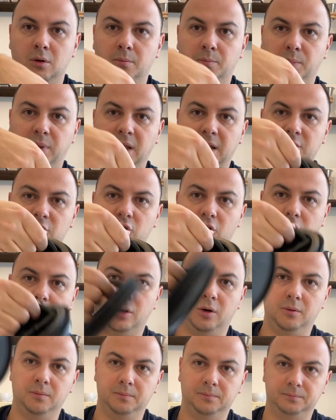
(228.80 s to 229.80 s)

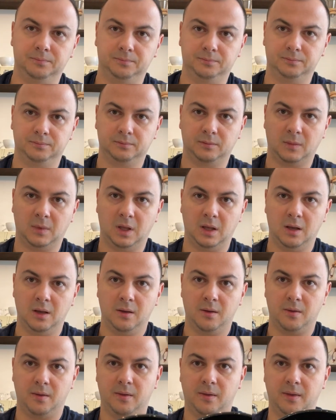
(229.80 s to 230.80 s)
plunger
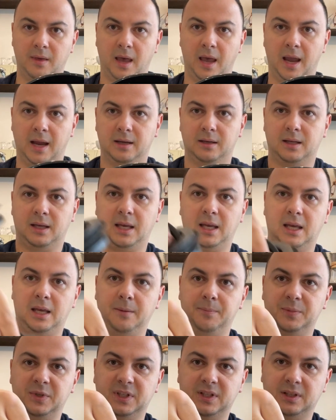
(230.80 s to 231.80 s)
that
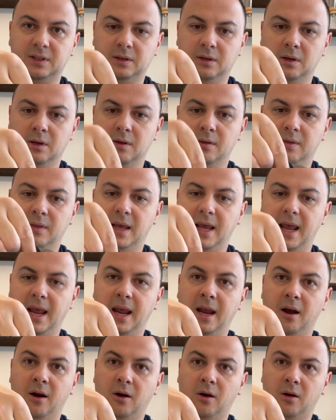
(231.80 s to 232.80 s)
keeps the
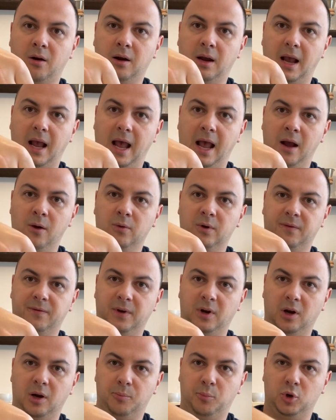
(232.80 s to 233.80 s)
air out of
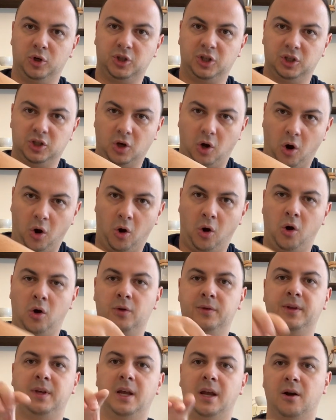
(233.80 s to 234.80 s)
here. Pushes all
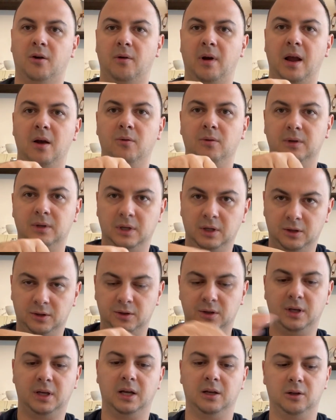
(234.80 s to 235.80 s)
the air out.
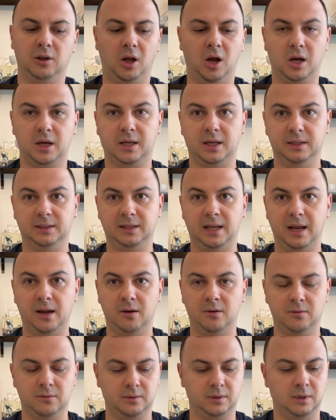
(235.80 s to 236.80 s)
You can lock it
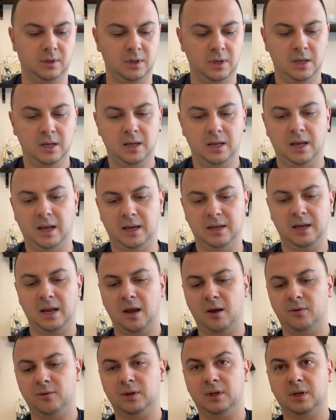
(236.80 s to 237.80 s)
down, and
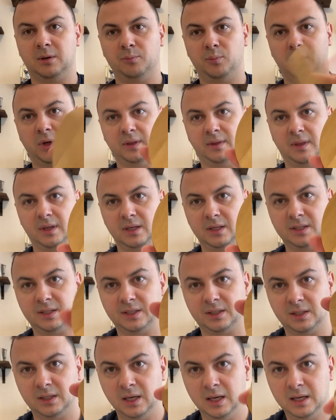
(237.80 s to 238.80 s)
now you can put
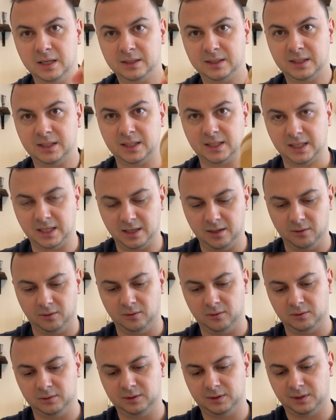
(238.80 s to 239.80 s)
this
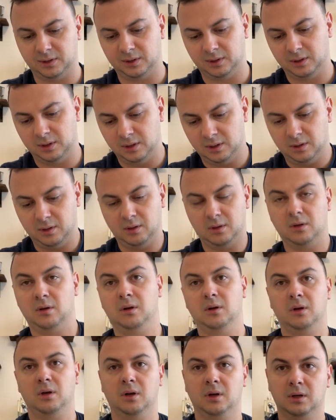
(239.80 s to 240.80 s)
sealed
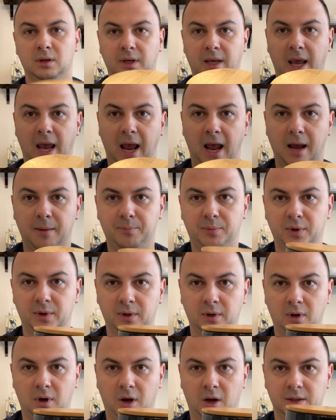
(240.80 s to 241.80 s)
cap
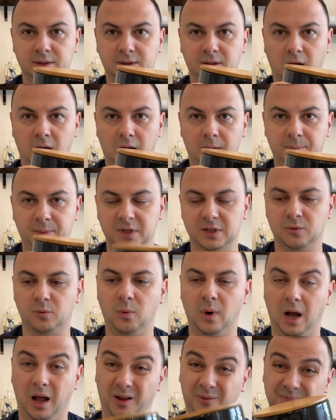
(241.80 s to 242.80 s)
on top as
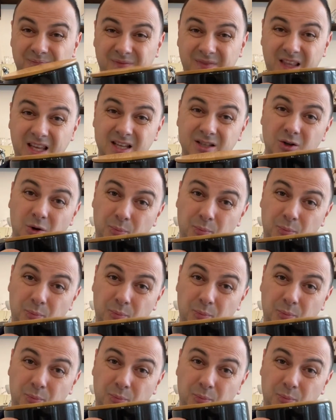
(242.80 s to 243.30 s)
well. These are